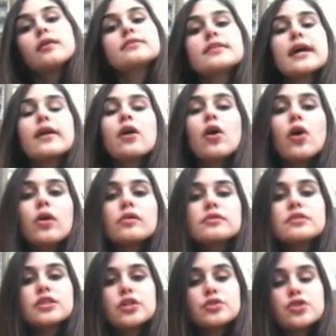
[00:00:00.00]
that holds
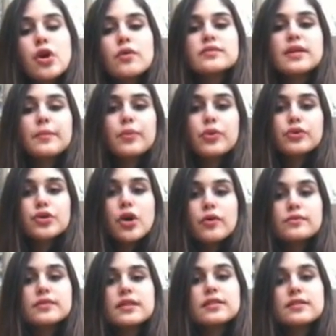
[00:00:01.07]
neutrons and
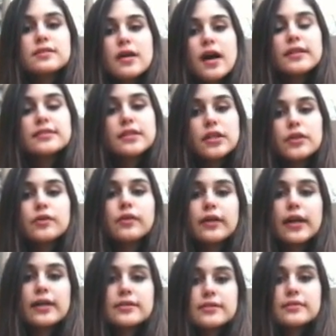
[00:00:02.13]
protons inside the
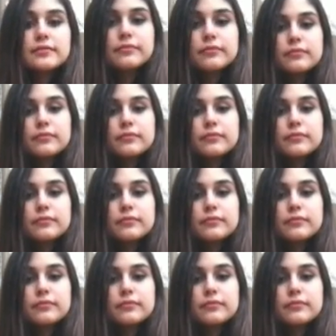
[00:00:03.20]
nucleus.